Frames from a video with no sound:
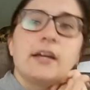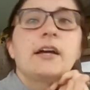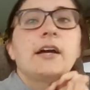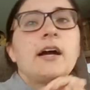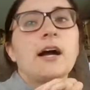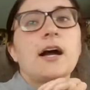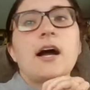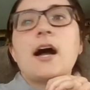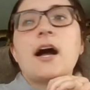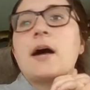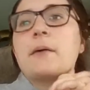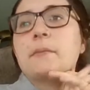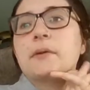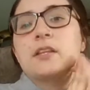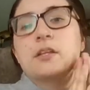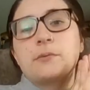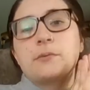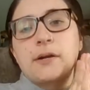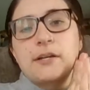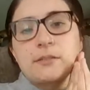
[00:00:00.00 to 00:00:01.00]
in
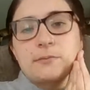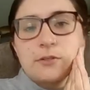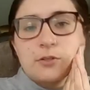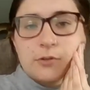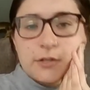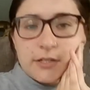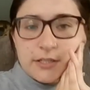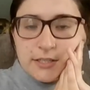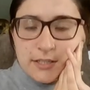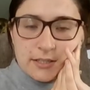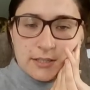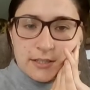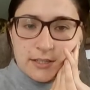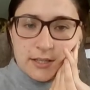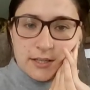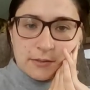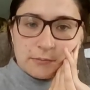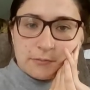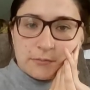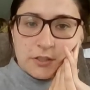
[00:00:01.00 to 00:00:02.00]
the respiratory
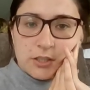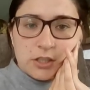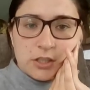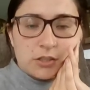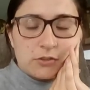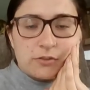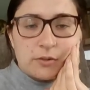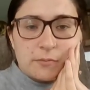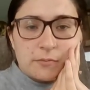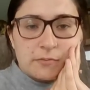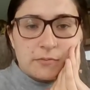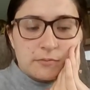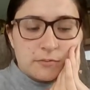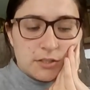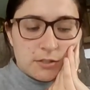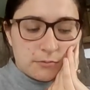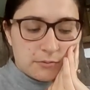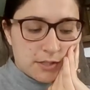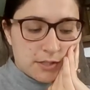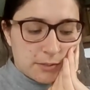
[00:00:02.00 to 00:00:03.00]
system, from
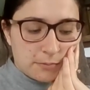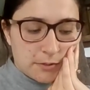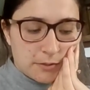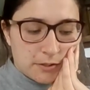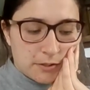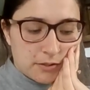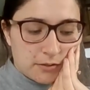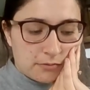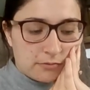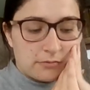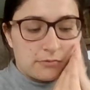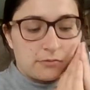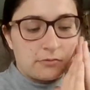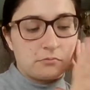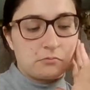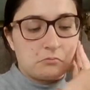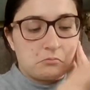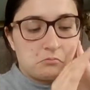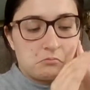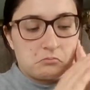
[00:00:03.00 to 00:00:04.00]
some type of
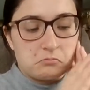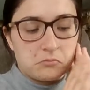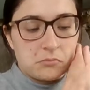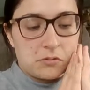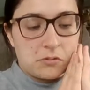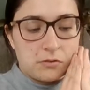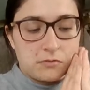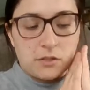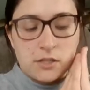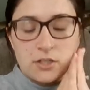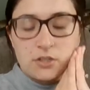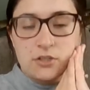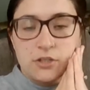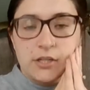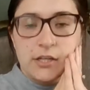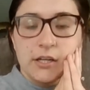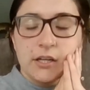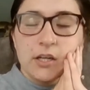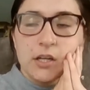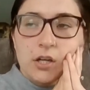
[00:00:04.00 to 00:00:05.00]

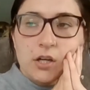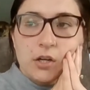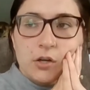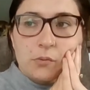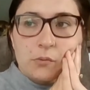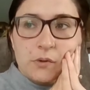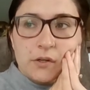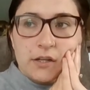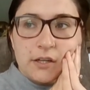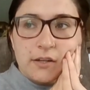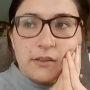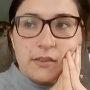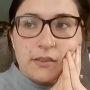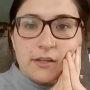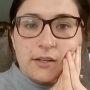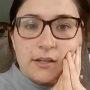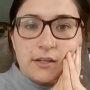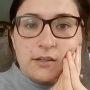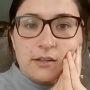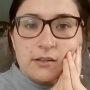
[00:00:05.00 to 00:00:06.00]
injury, we're going to
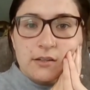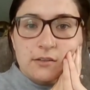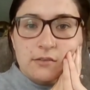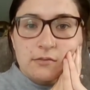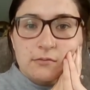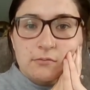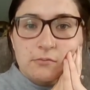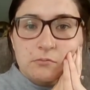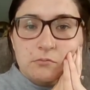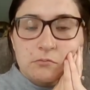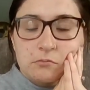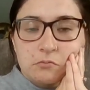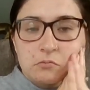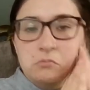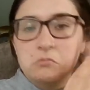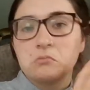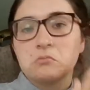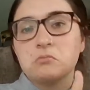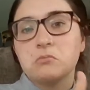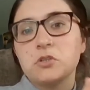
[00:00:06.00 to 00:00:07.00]
think
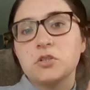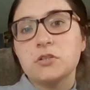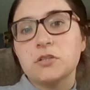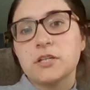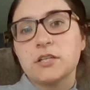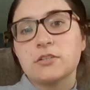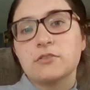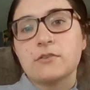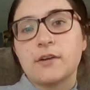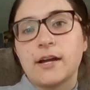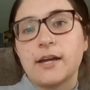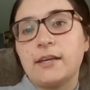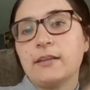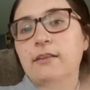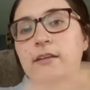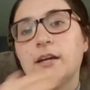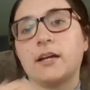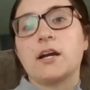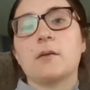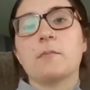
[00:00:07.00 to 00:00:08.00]
mucus, right?
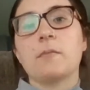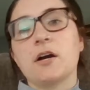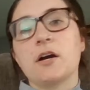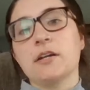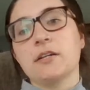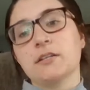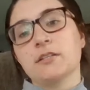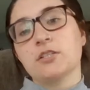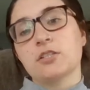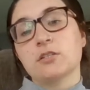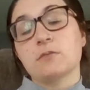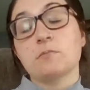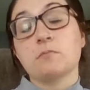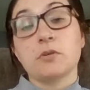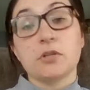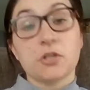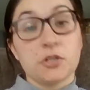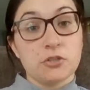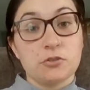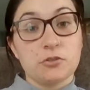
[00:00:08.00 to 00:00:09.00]
Like our body just
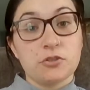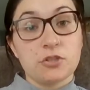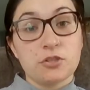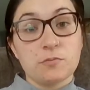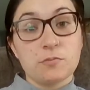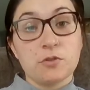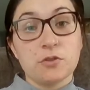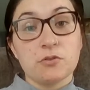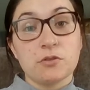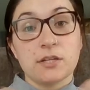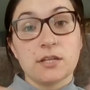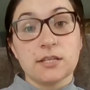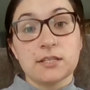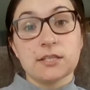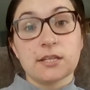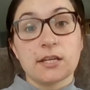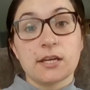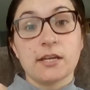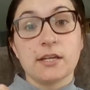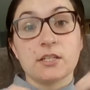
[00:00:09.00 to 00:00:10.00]
produces mucus
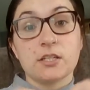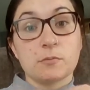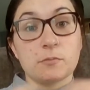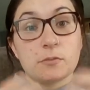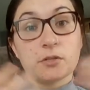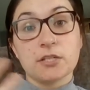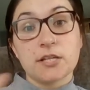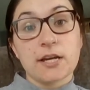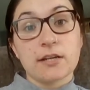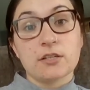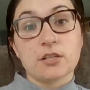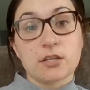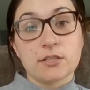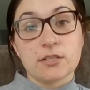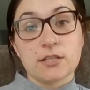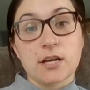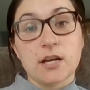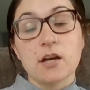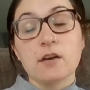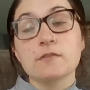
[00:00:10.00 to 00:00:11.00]
to protect
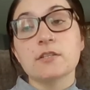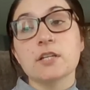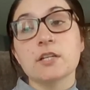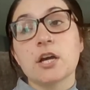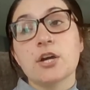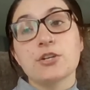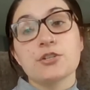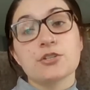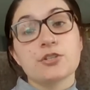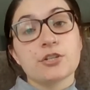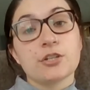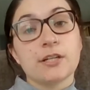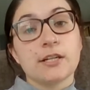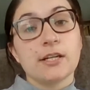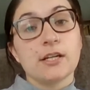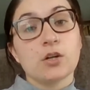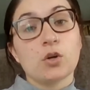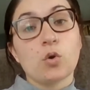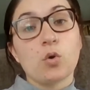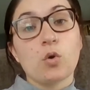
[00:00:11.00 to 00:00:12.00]
ourselves. So you're going to
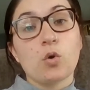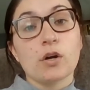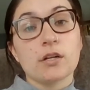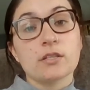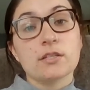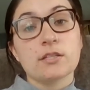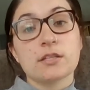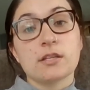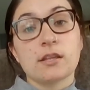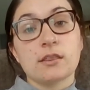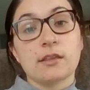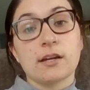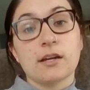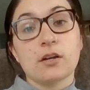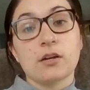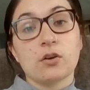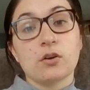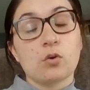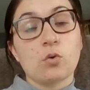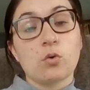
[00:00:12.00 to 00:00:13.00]
hear coarse,
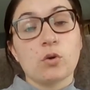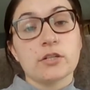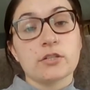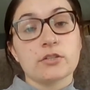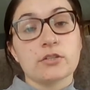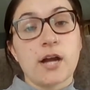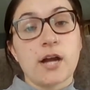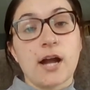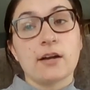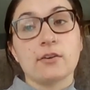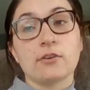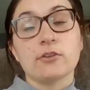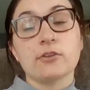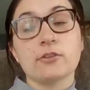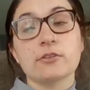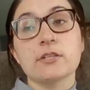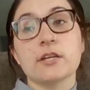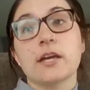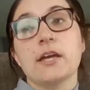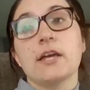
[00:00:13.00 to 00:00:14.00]
thick, coarse
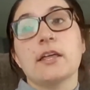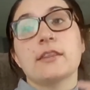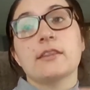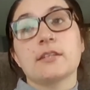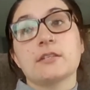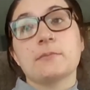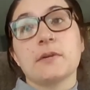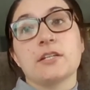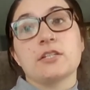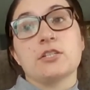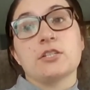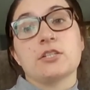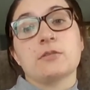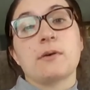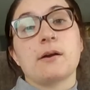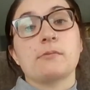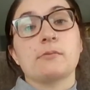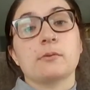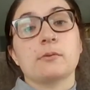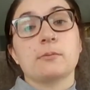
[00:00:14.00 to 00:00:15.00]
crackles. This patient's
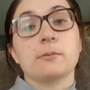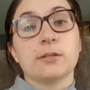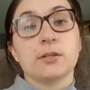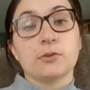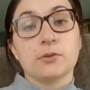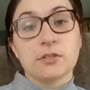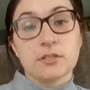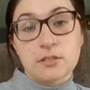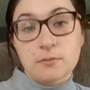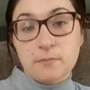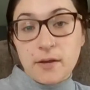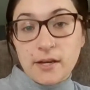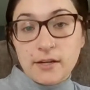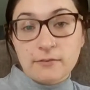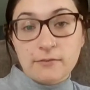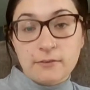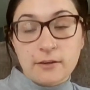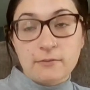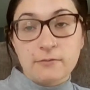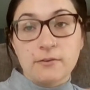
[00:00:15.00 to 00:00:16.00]
probably going to
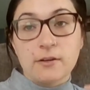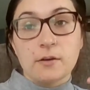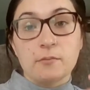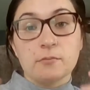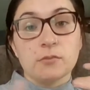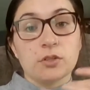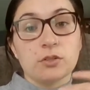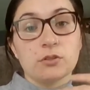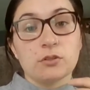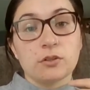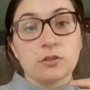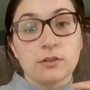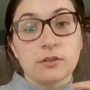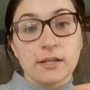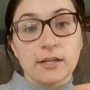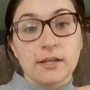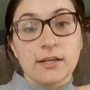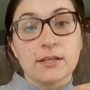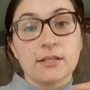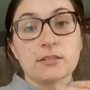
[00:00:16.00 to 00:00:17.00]
benefit from
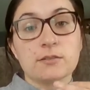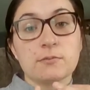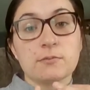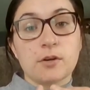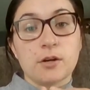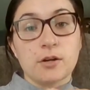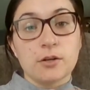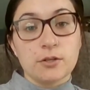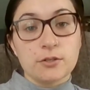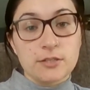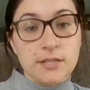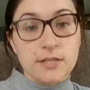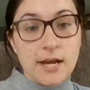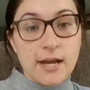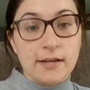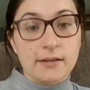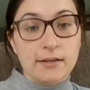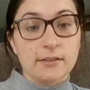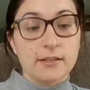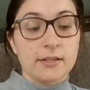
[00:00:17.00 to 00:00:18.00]
mucolytics,
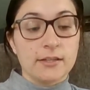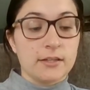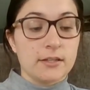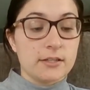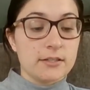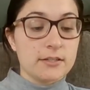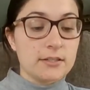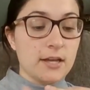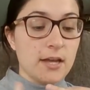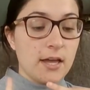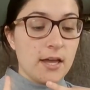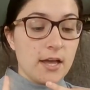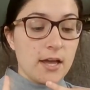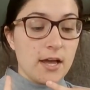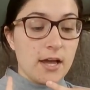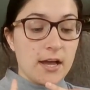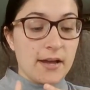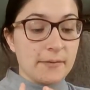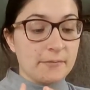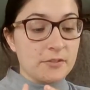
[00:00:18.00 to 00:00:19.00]
bronchodilators,
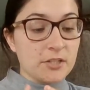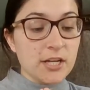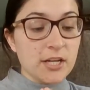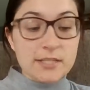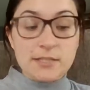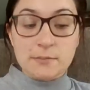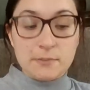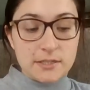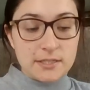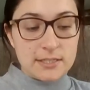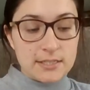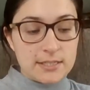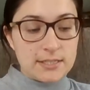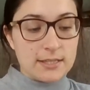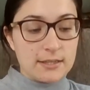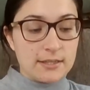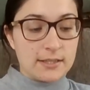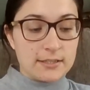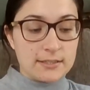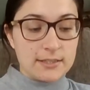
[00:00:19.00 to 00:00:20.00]
chest
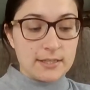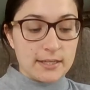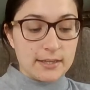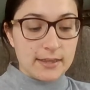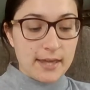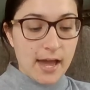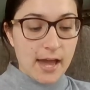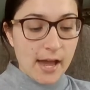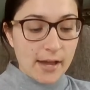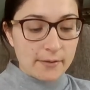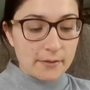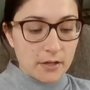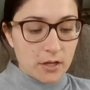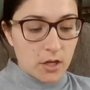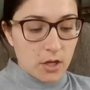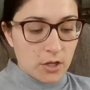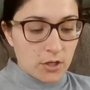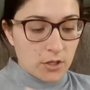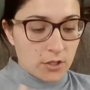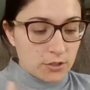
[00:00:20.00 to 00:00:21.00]
PT, things like that.
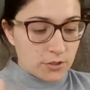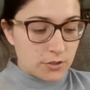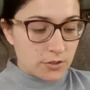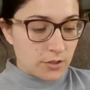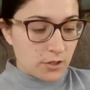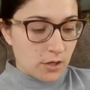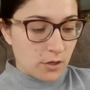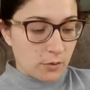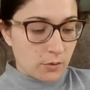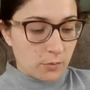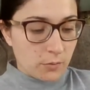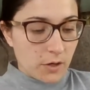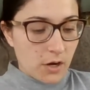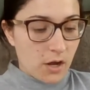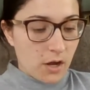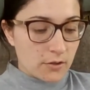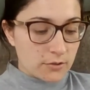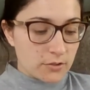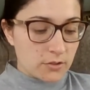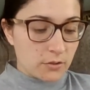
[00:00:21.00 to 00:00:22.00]
So we're
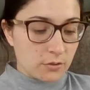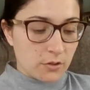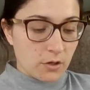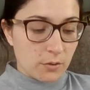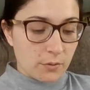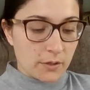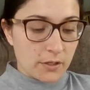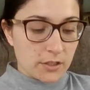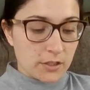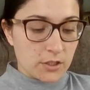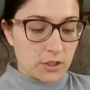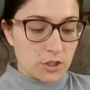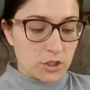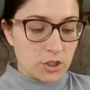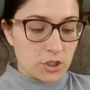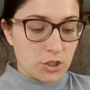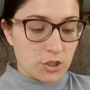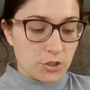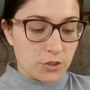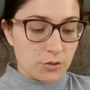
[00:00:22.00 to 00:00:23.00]
also going
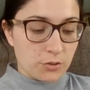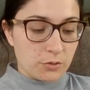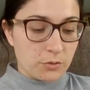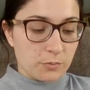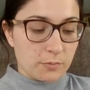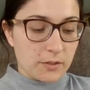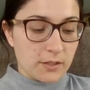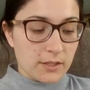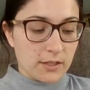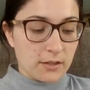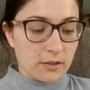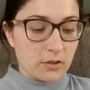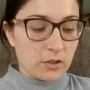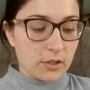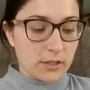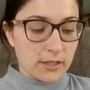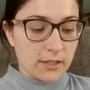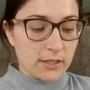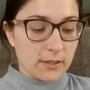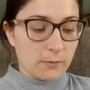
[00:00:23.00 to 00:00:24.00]
to be
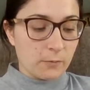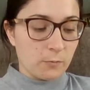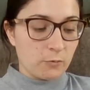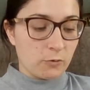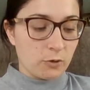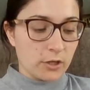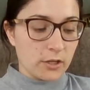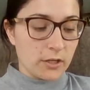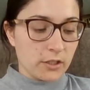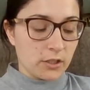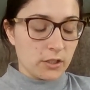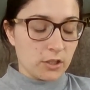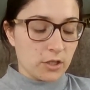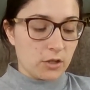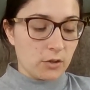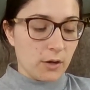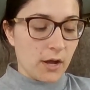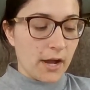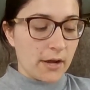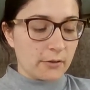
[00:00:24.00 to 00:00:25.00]
looking for,
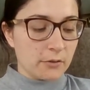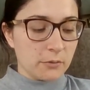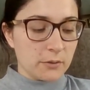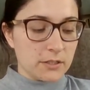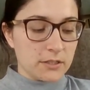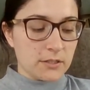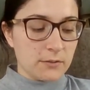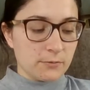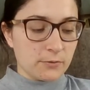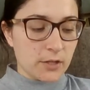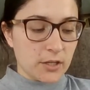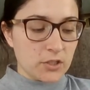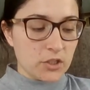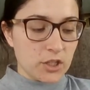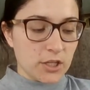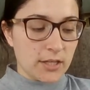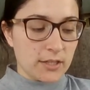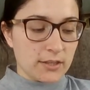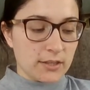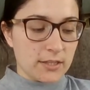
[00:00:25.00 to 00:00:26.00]
how do we
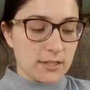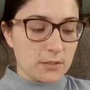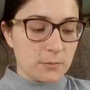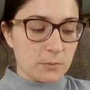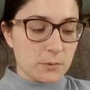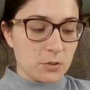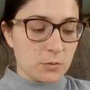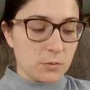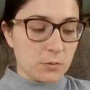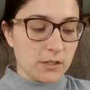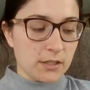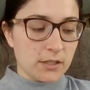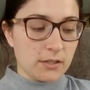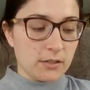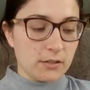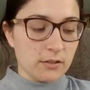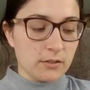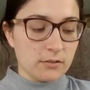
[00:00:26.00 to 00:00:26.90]
differentiate this between